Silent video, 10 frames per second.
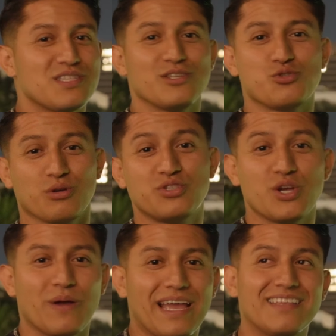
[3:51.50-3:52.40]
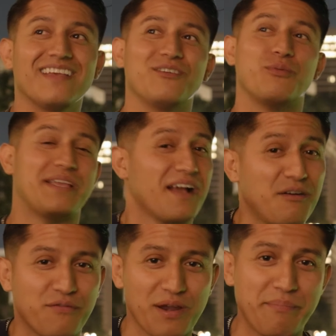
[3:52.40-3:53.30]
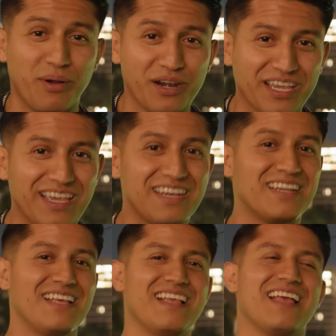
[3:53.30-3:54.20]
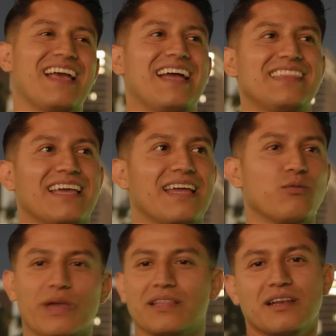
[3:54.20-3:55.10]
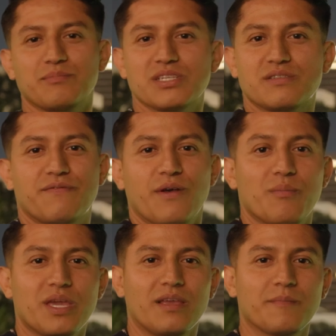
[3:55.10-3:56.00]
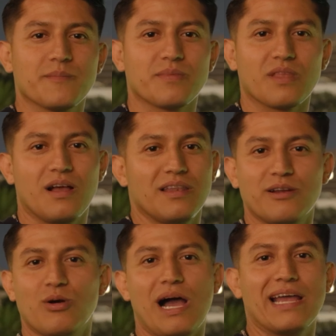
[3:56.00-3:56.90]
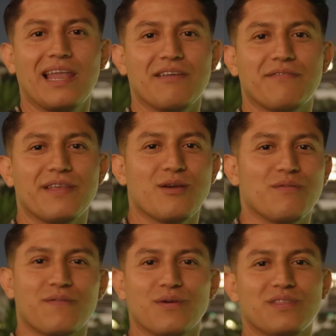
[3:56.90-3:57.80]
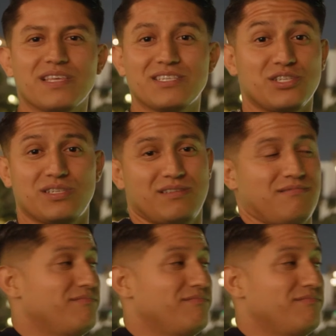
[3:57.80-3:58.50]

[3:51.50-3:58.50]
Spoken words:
the drone show ended, we got free parking, and then we ended up just filming a little highlight video for this